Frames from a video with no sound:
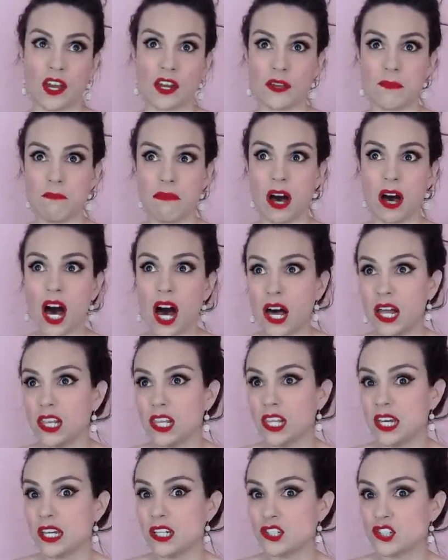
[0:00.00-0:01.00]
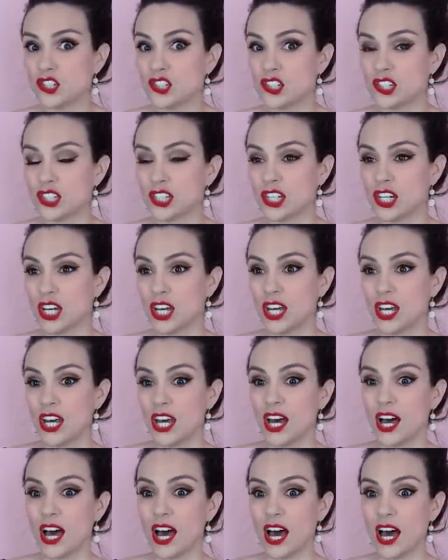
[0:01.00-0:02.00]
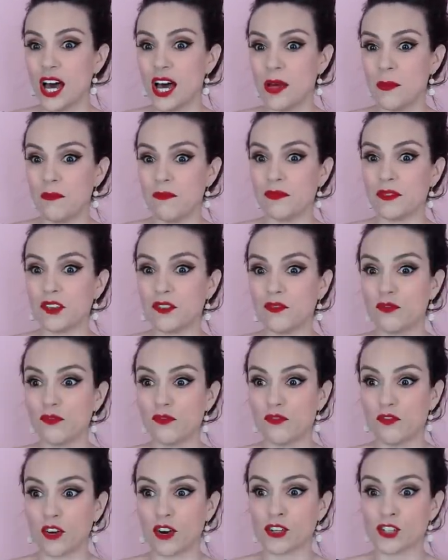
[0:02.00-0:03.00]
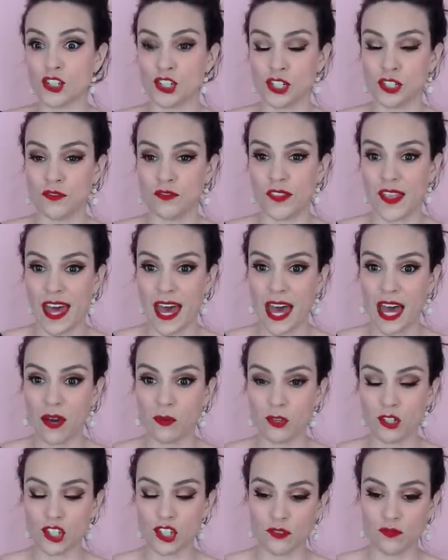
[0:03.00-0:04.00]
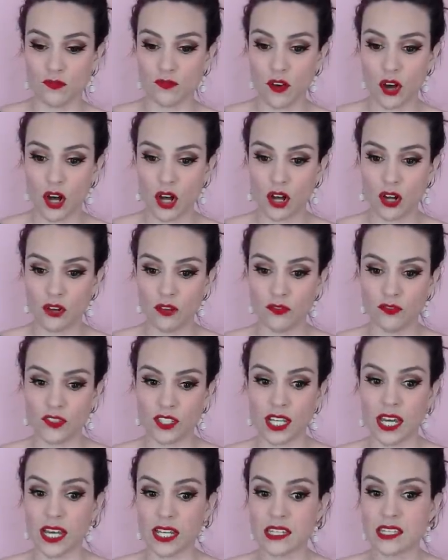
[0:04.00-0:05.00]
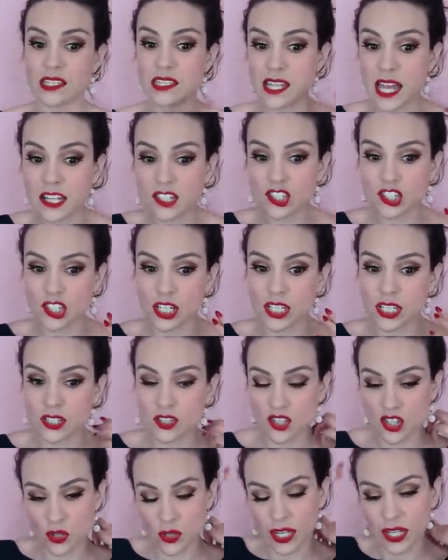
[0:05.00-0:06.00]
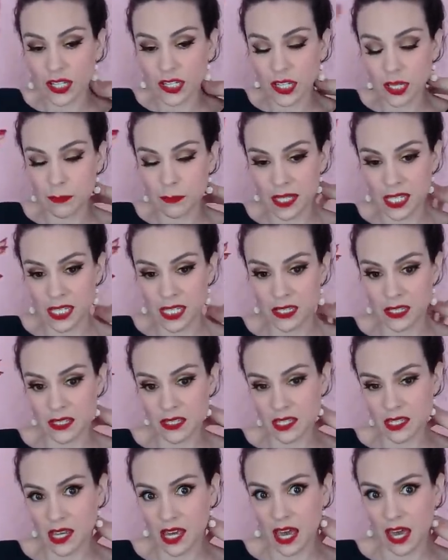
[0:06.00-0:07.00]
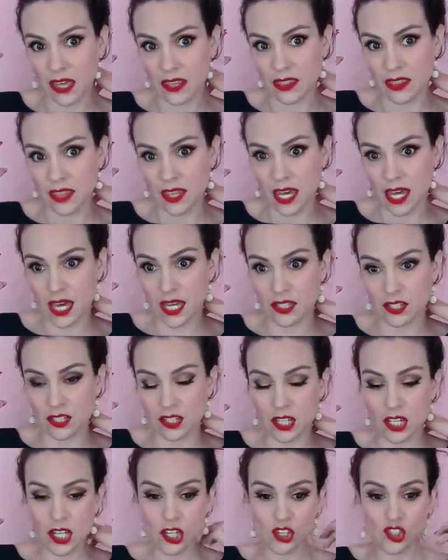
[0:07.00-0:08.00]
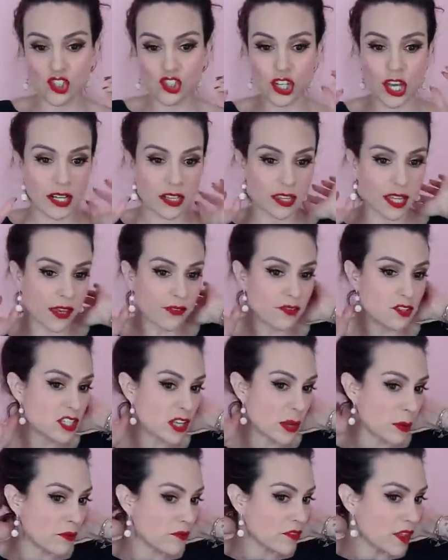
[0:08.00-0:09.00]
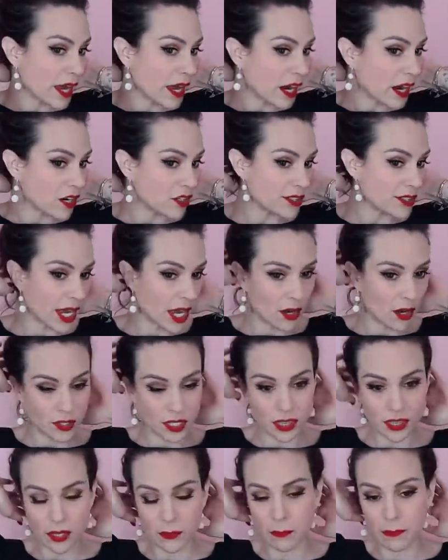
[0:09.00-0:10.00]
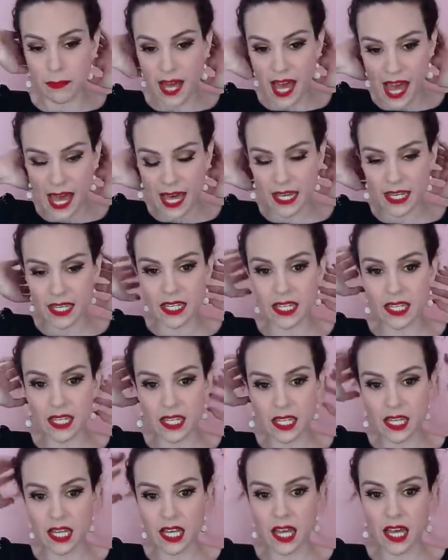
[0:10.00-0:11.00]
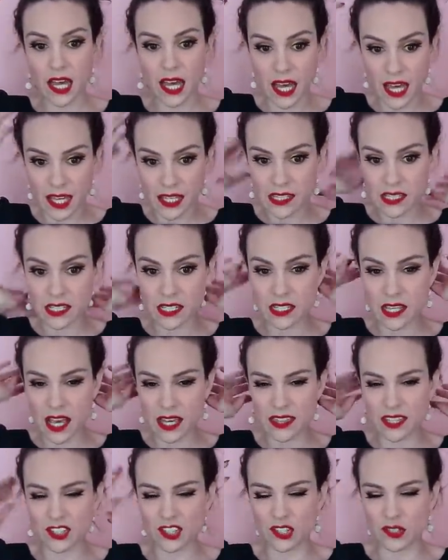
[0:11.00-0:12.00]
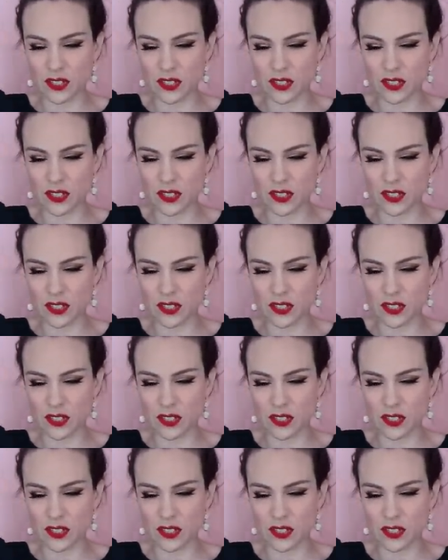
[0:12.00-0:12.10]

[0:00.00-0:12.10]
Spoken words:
very polished, version of that, which involved extension, so like clip-ins, and then she kind of left some of the hair down in the back and did